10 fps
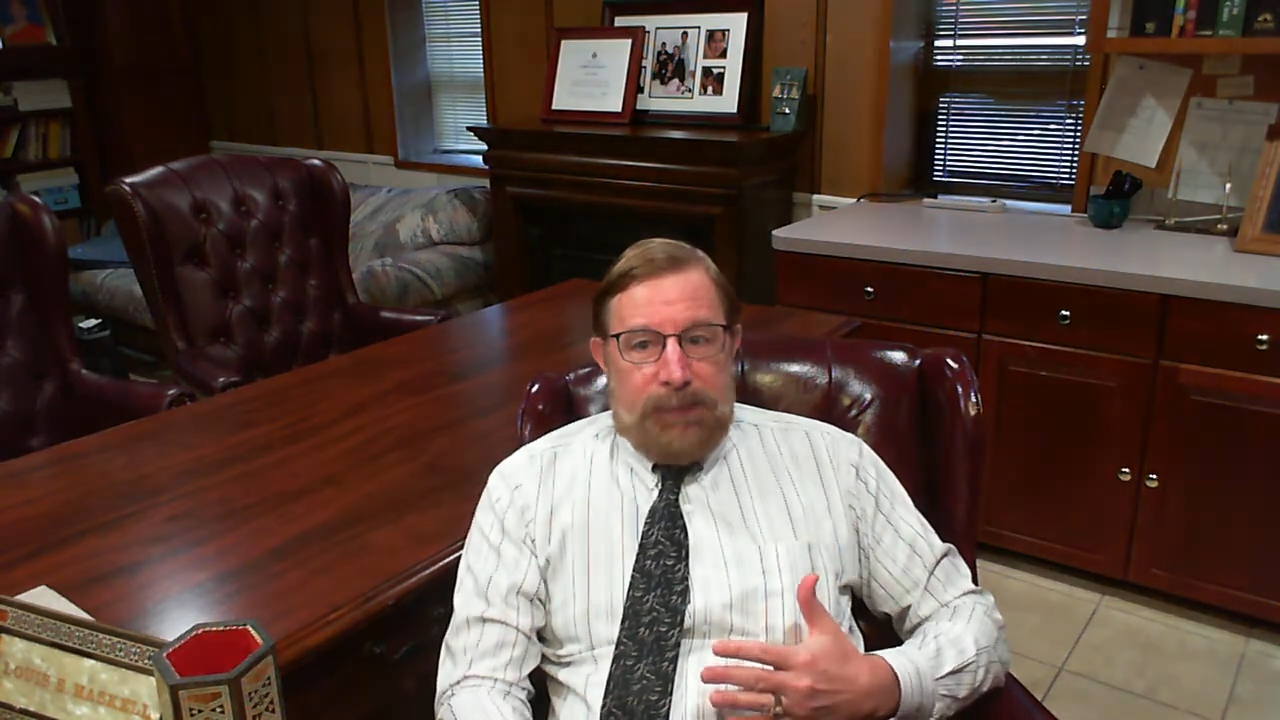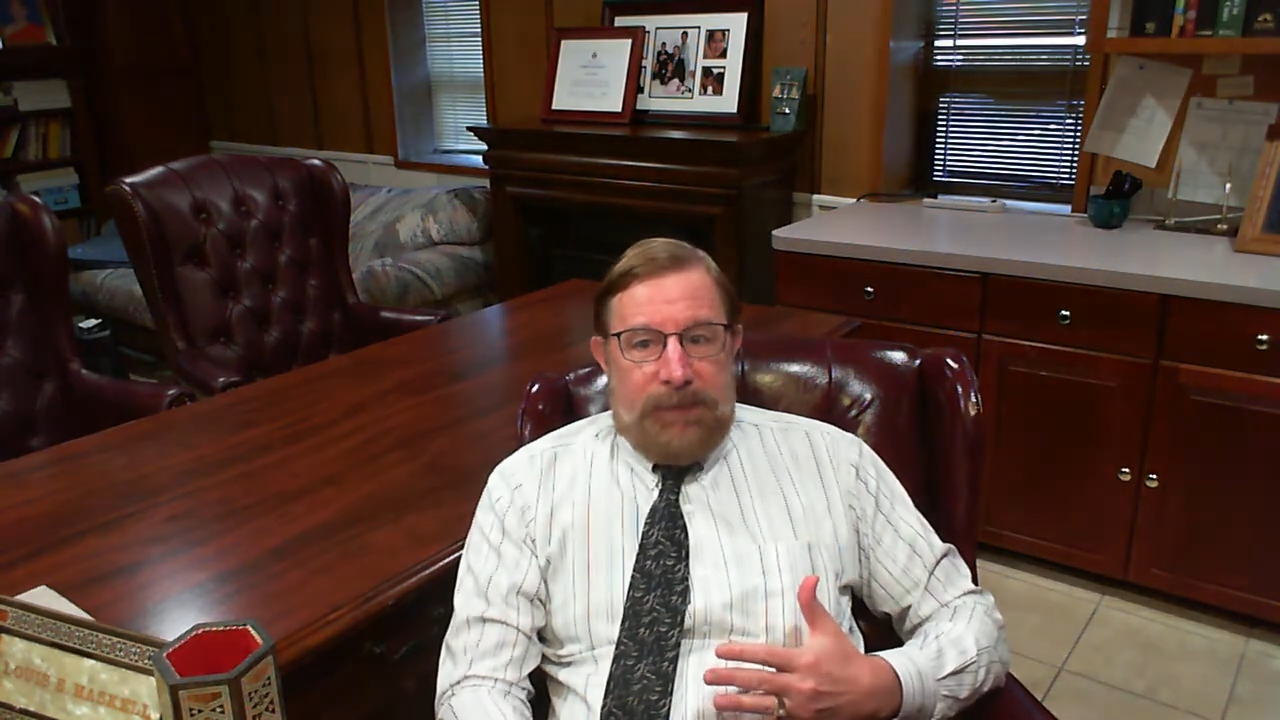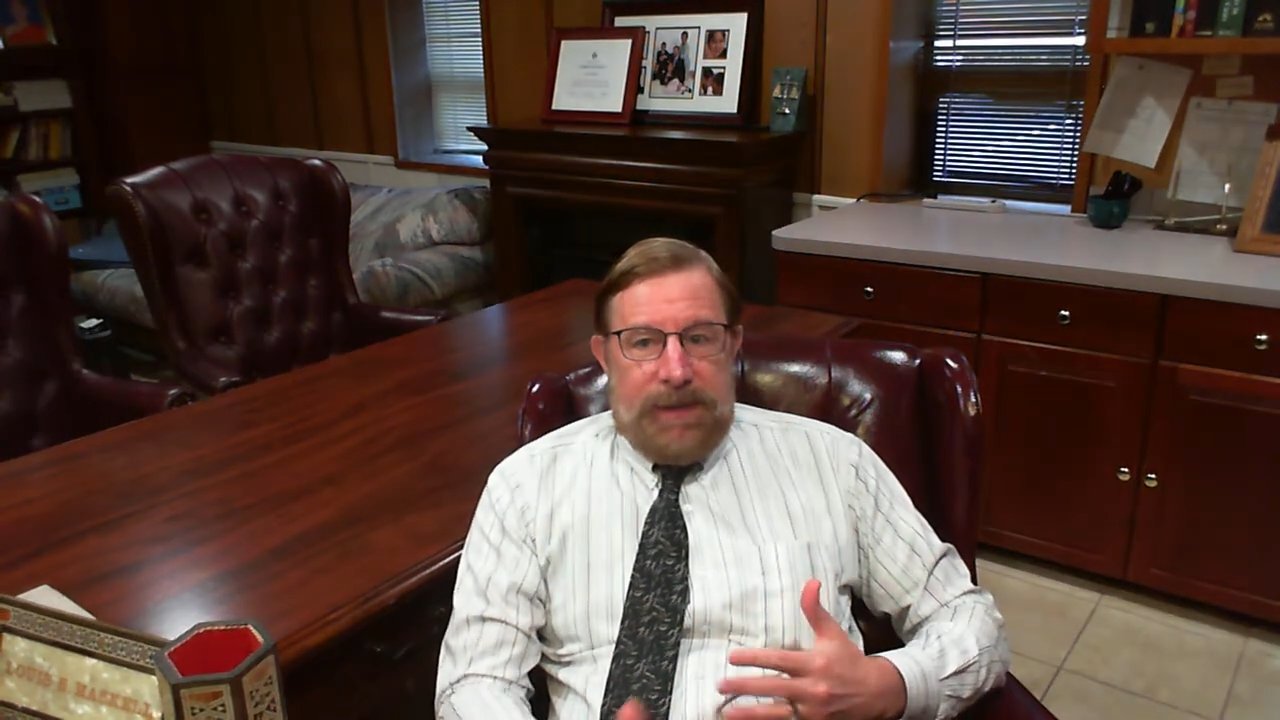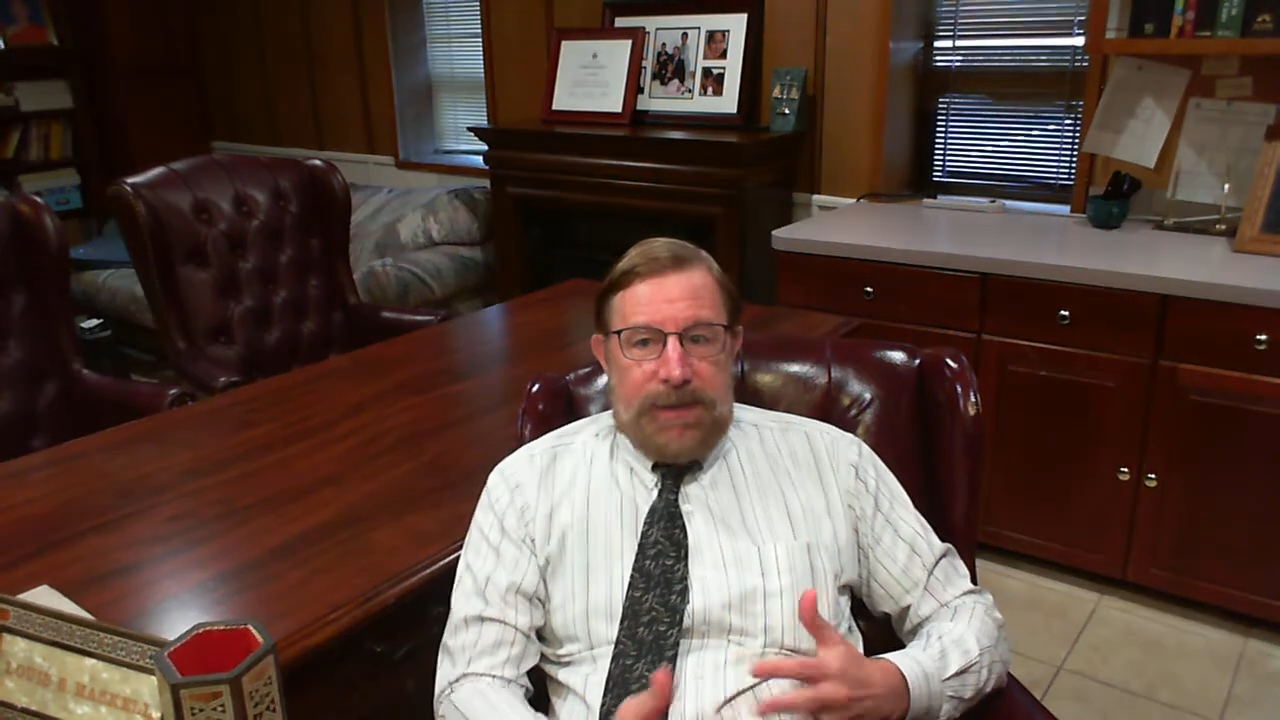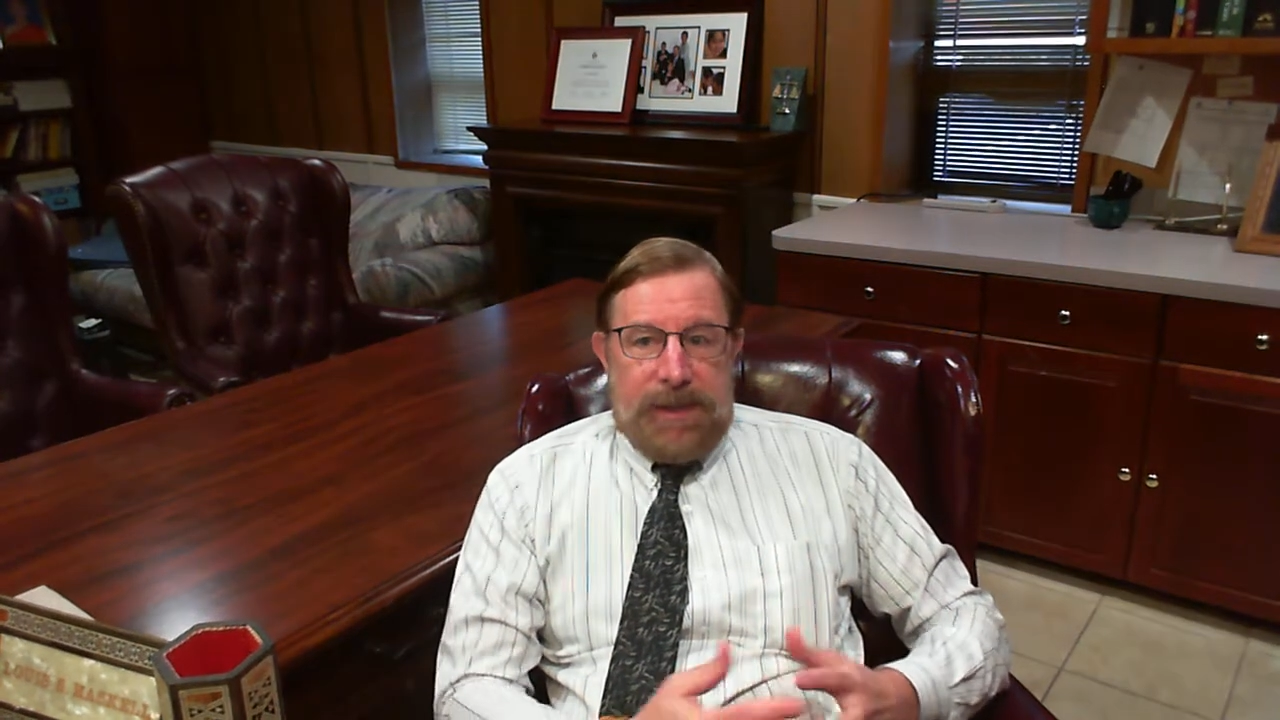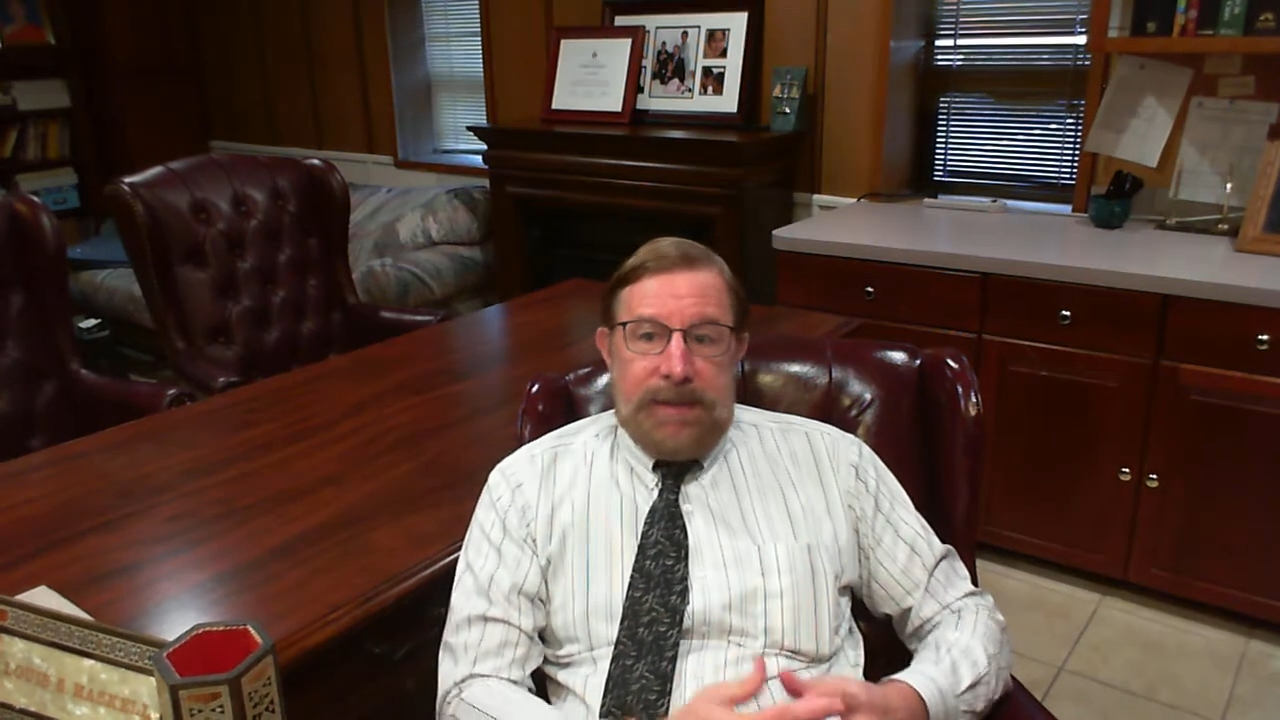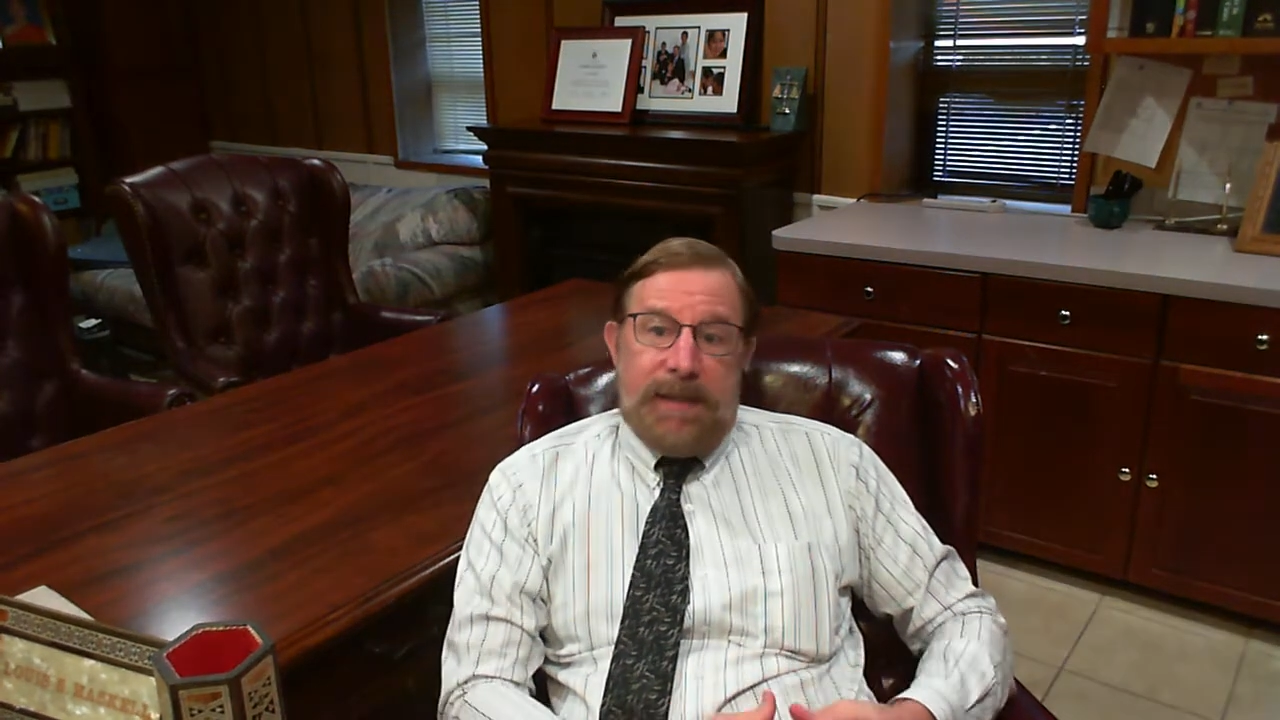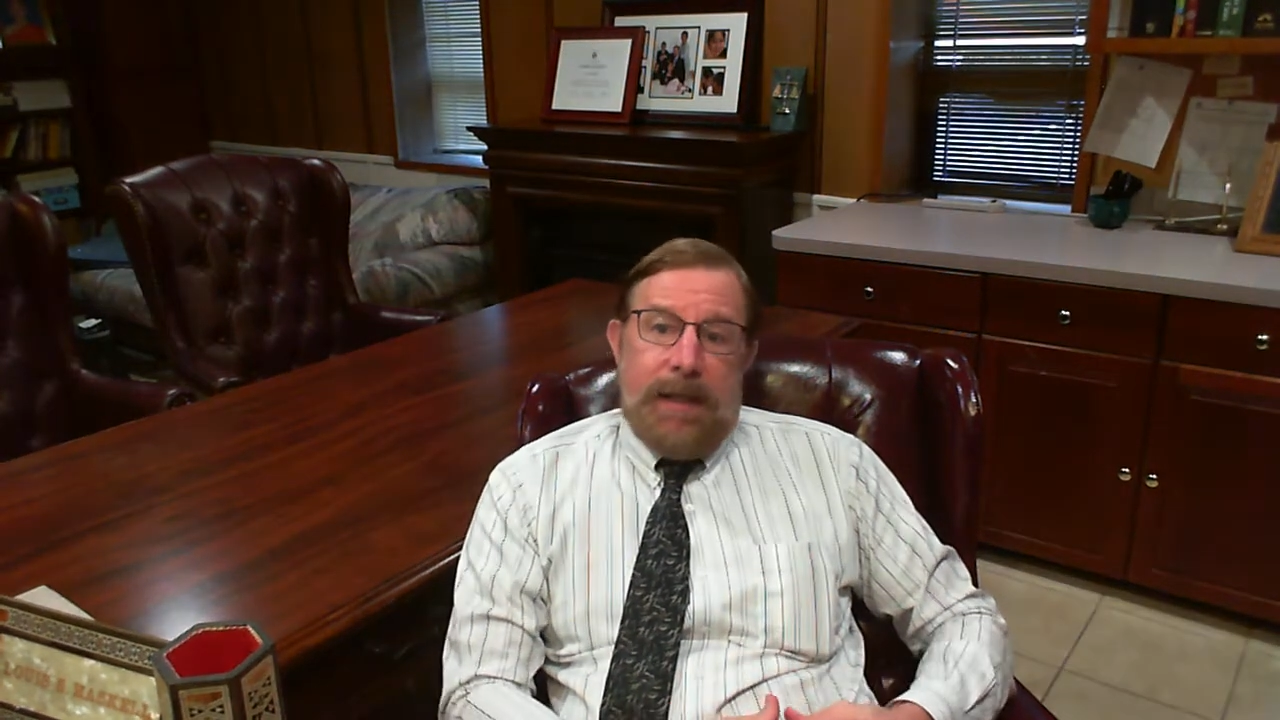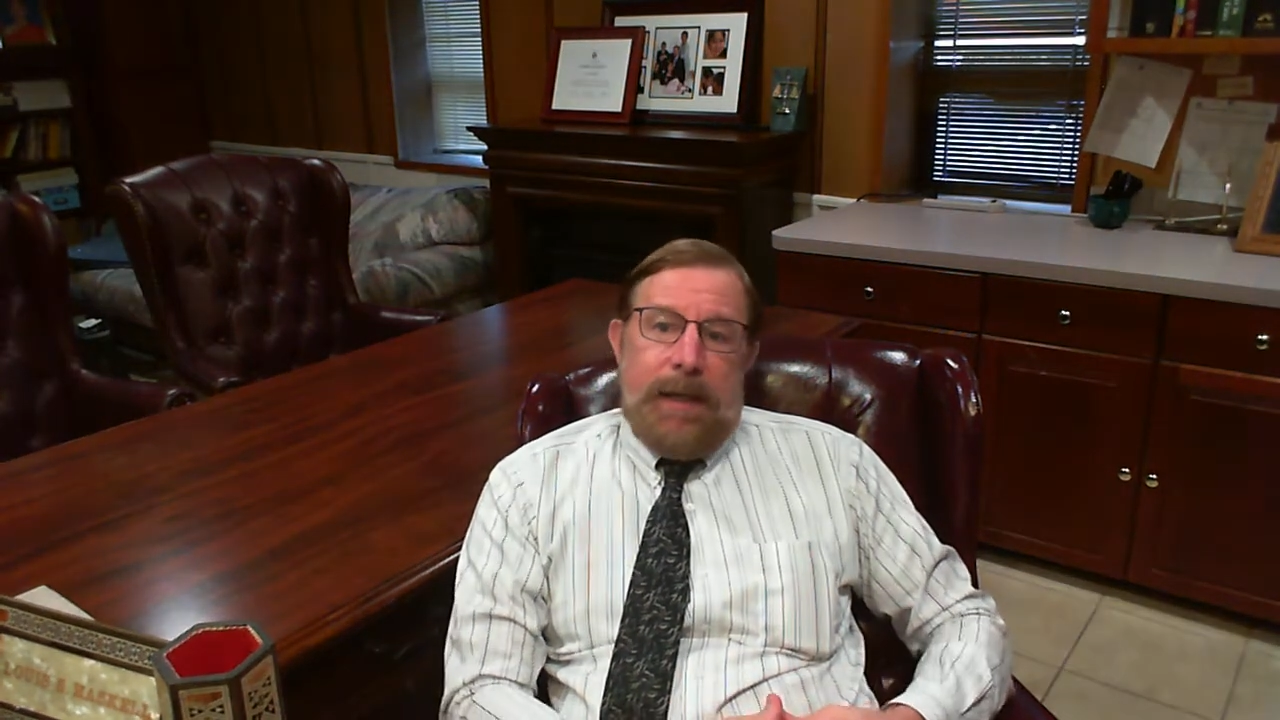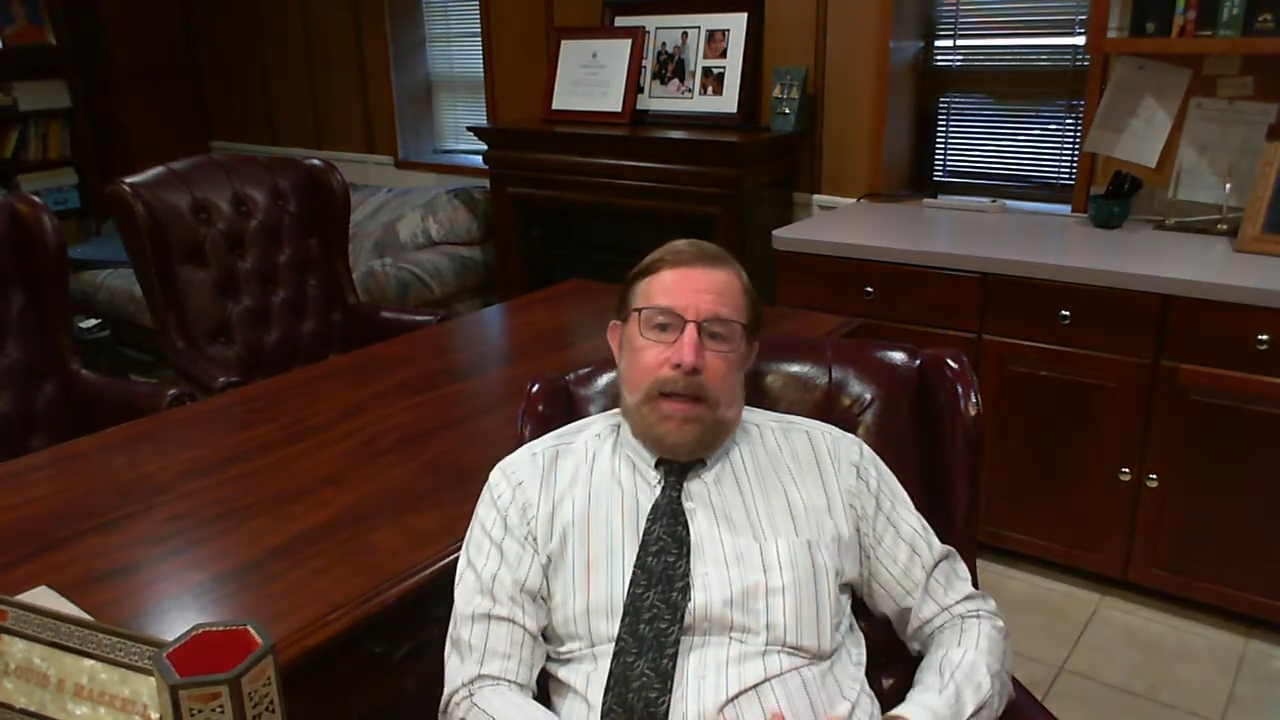provisions,